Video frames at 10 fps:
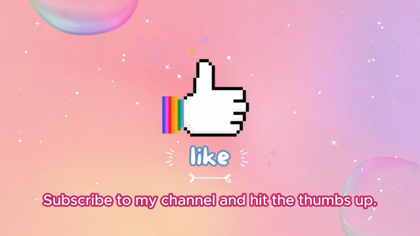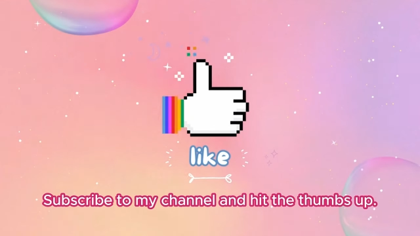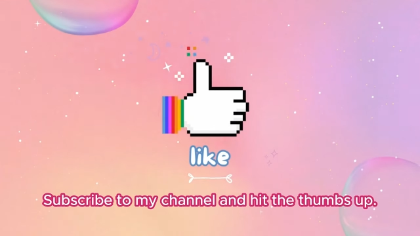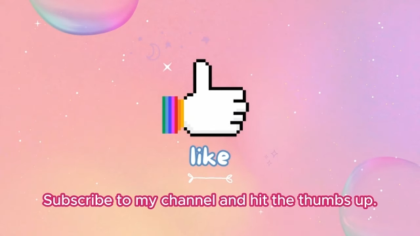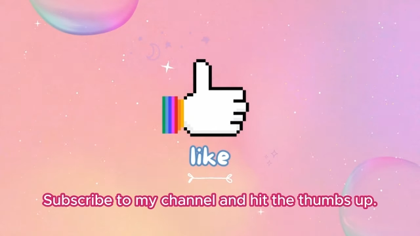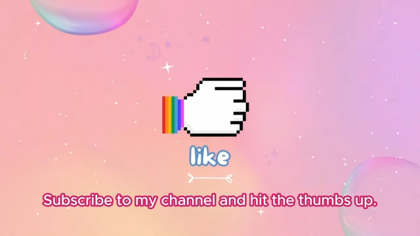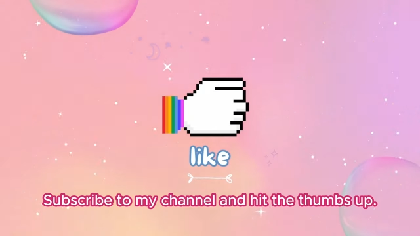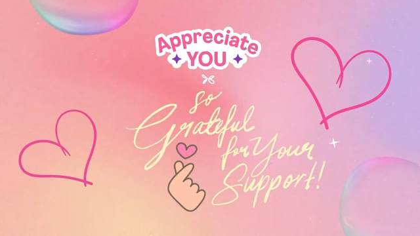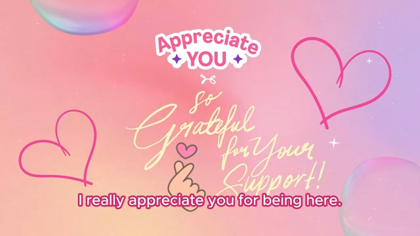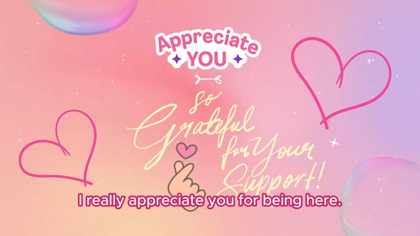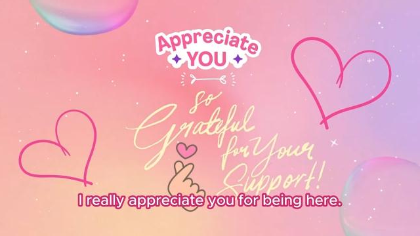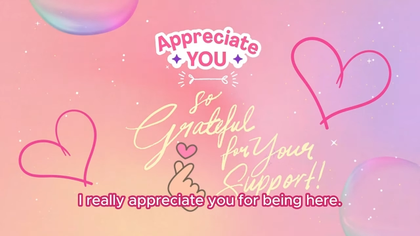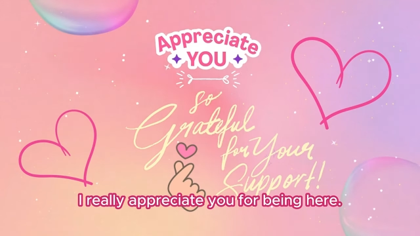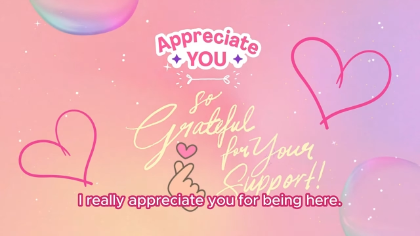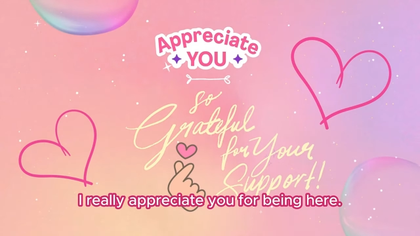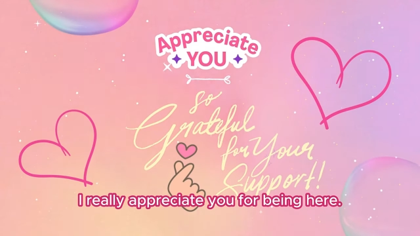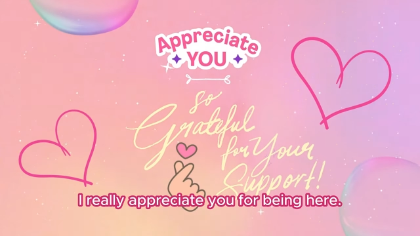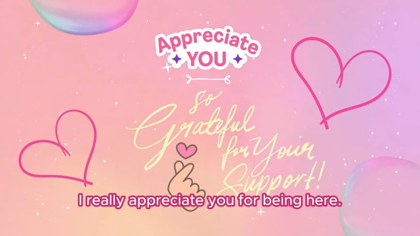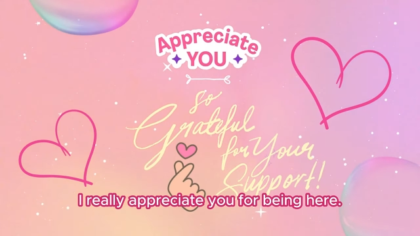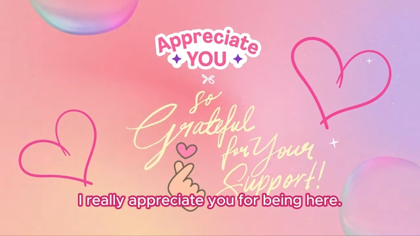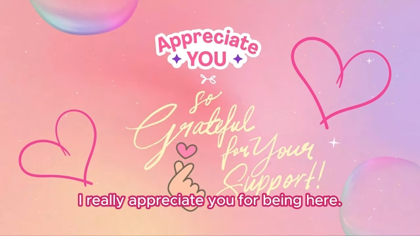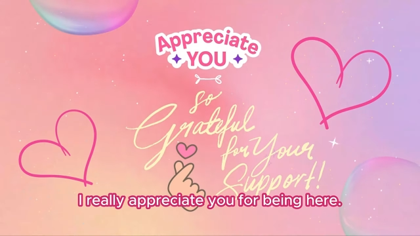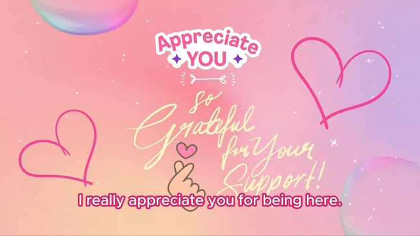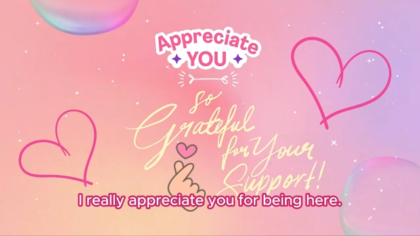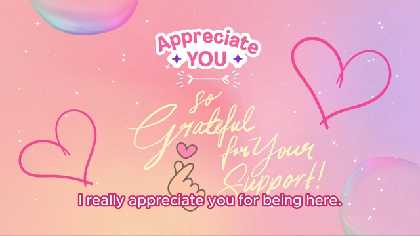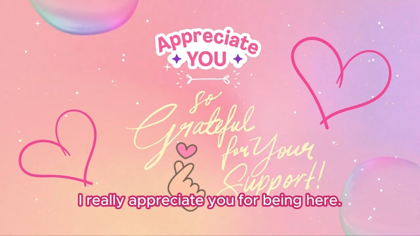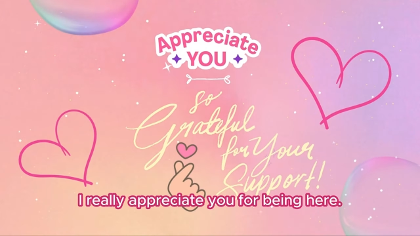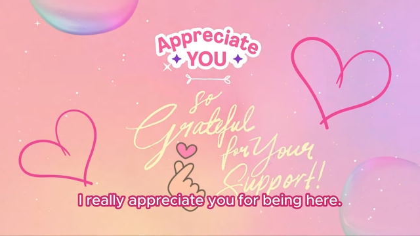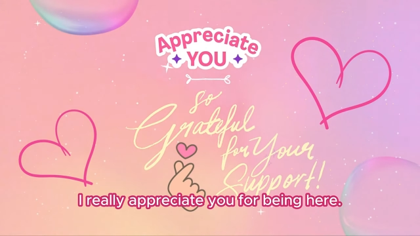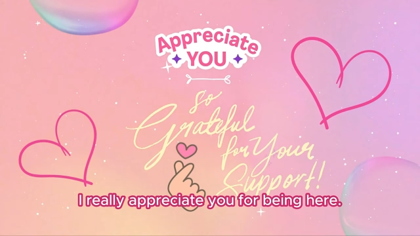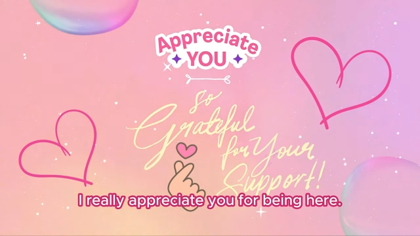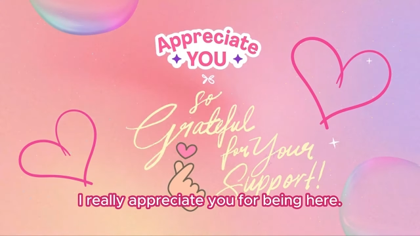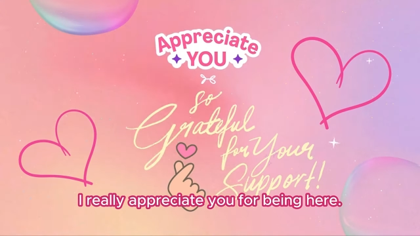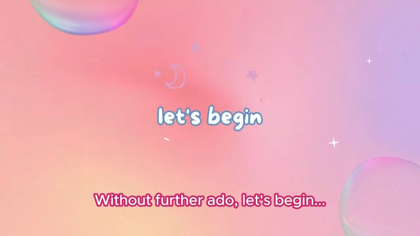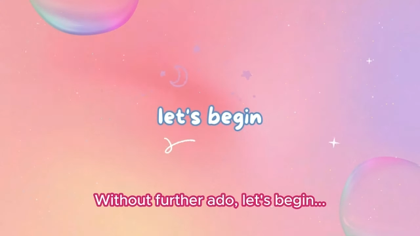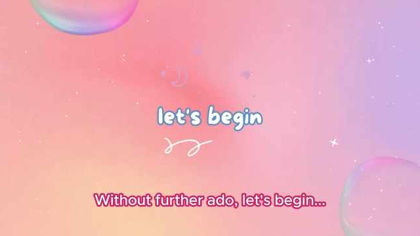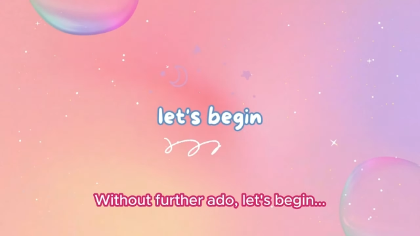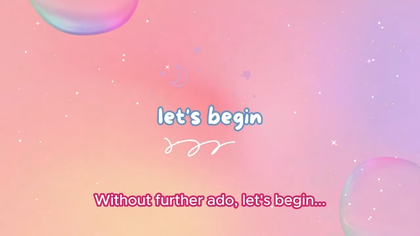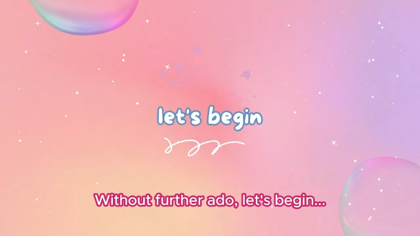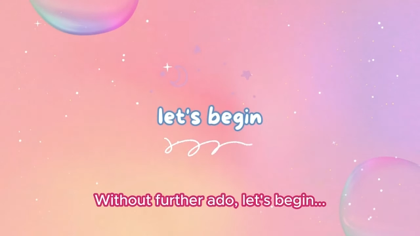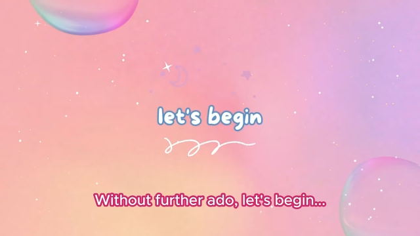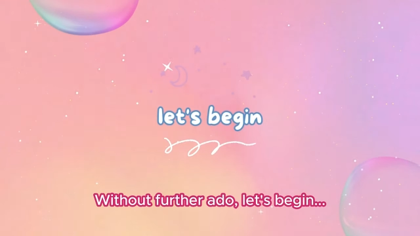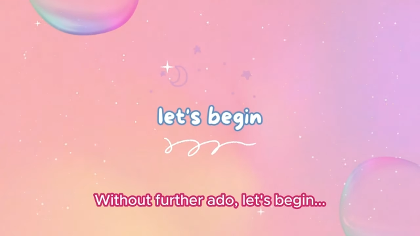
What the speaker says: [unreadable: no face in view]